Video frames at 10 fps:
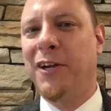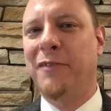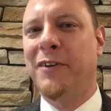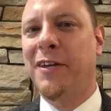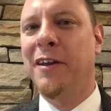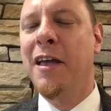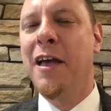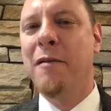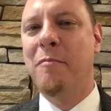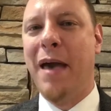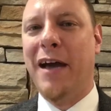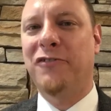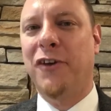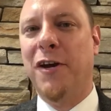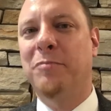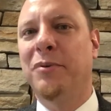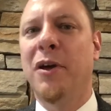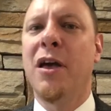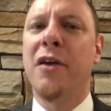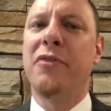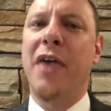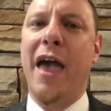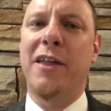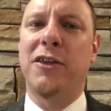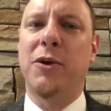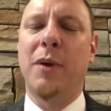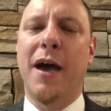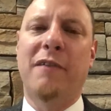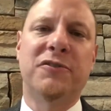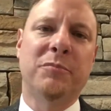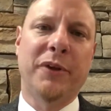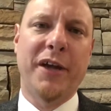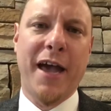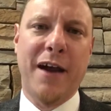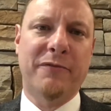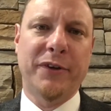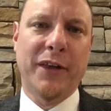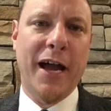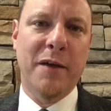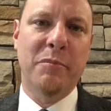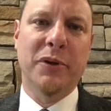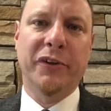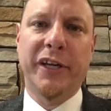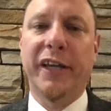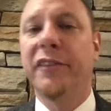of it match up, then you have split half reliability.